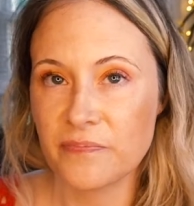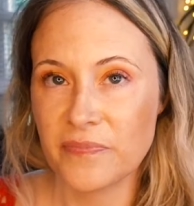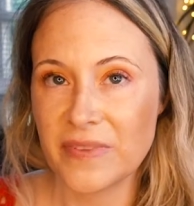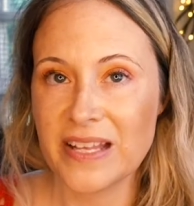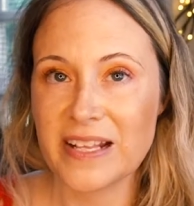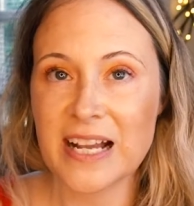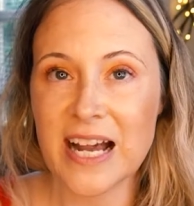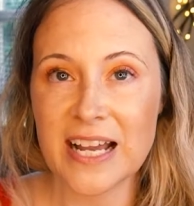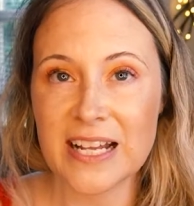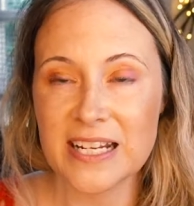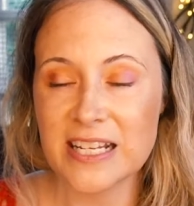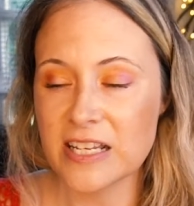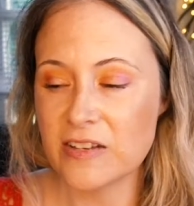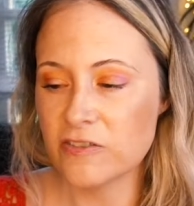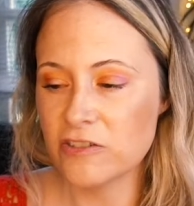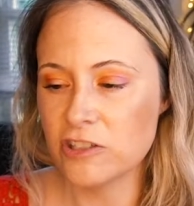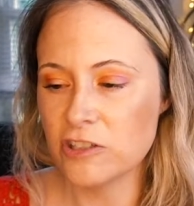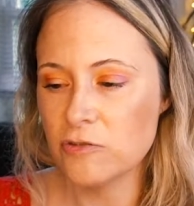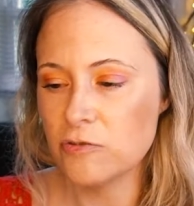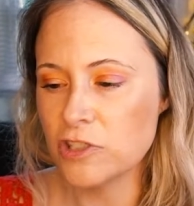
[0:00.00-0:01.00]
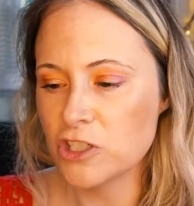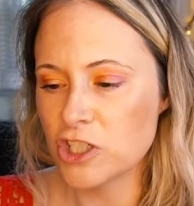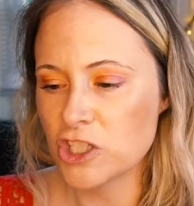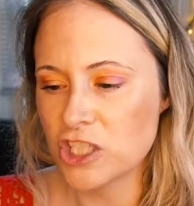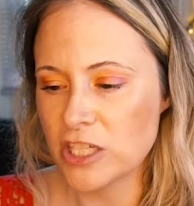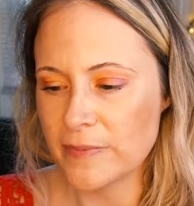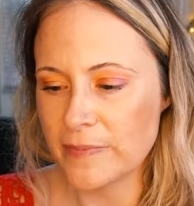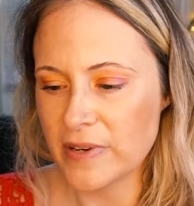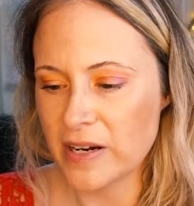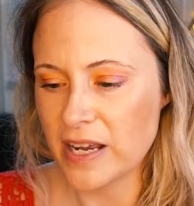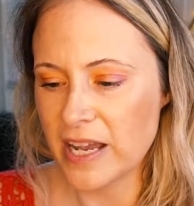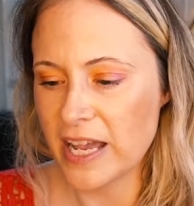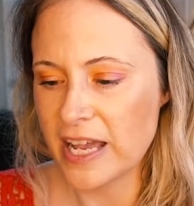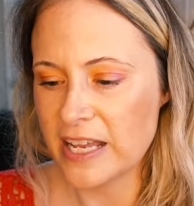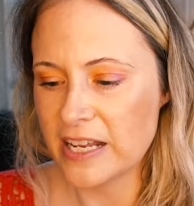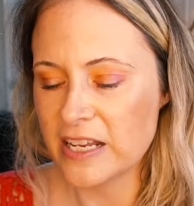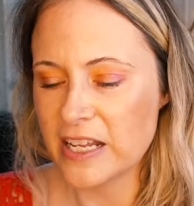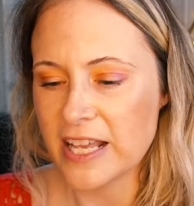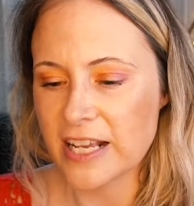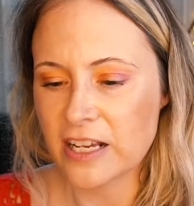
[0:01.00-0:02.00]
It kind of gives you shimmer
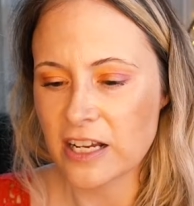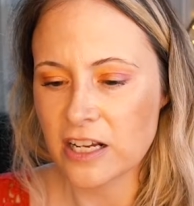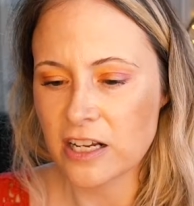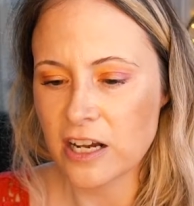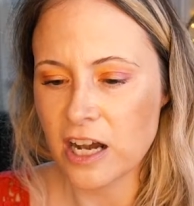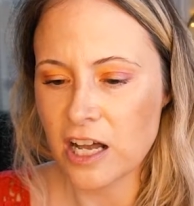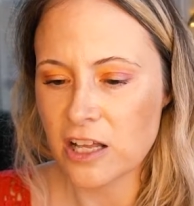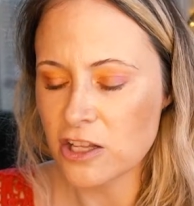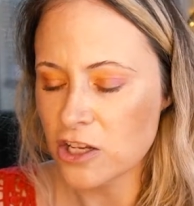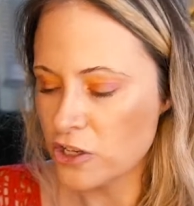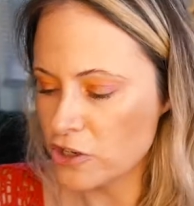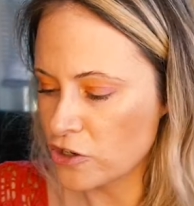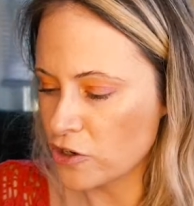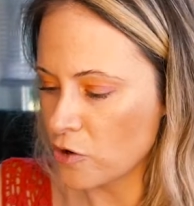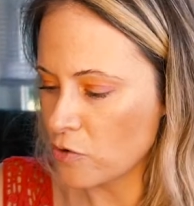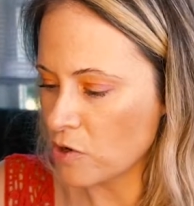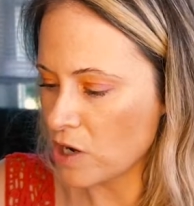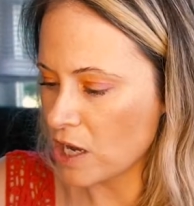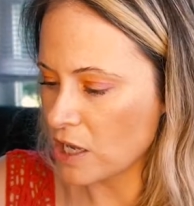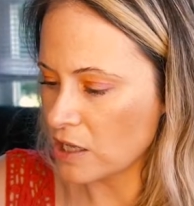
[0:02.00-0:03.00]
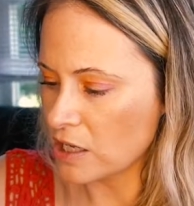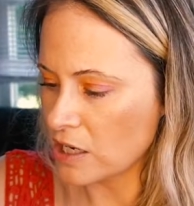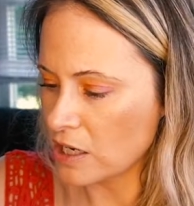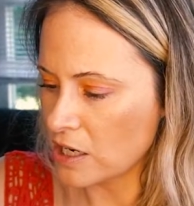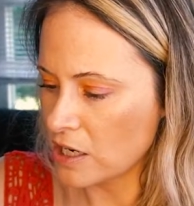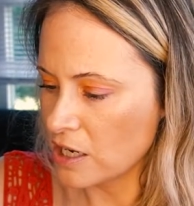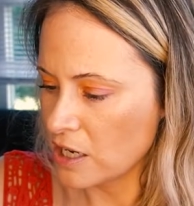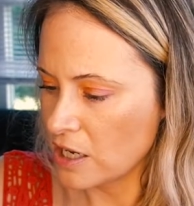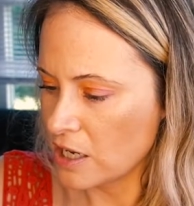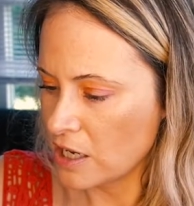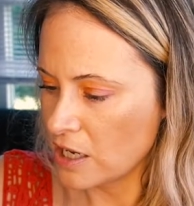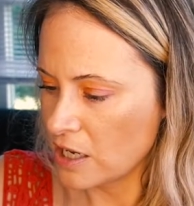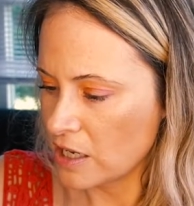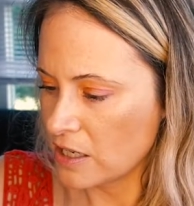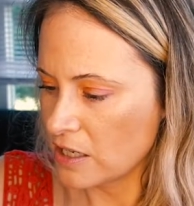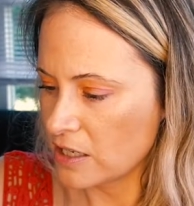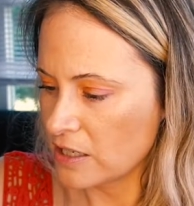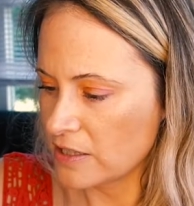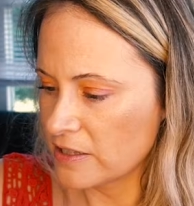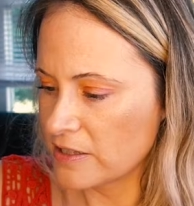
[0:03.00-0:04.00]
and like a color, no color.
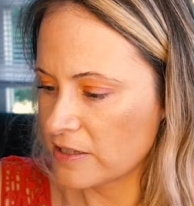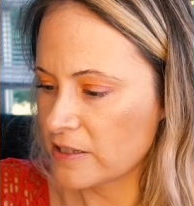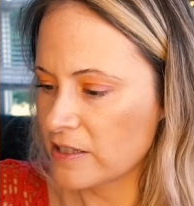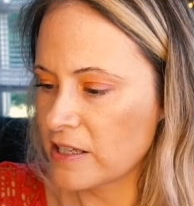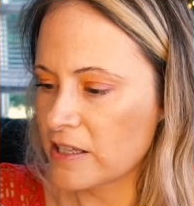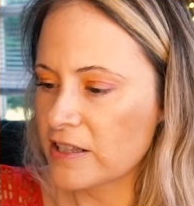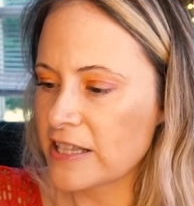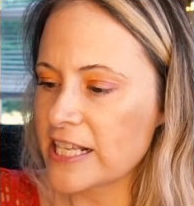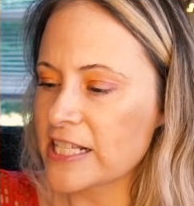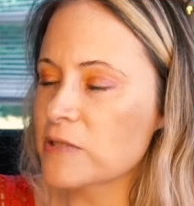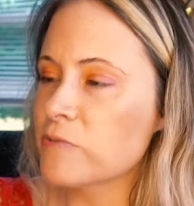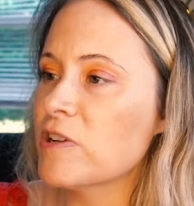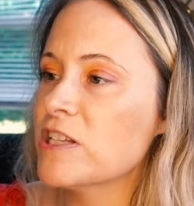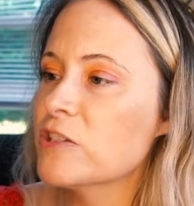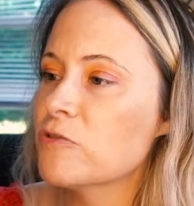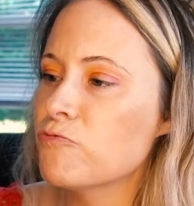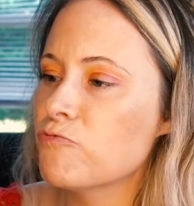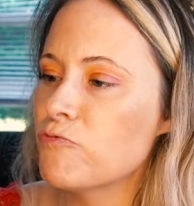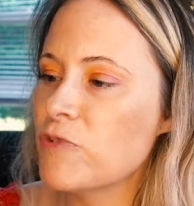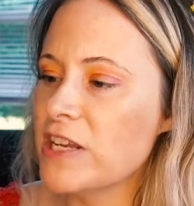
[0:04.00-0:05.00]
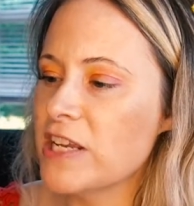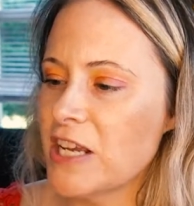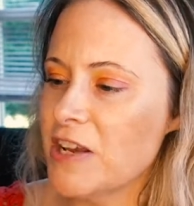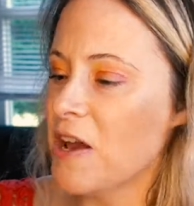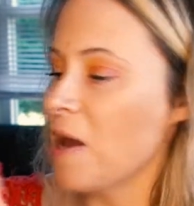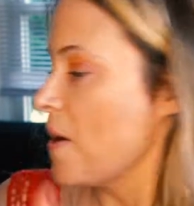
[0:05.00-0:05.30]
This one's real.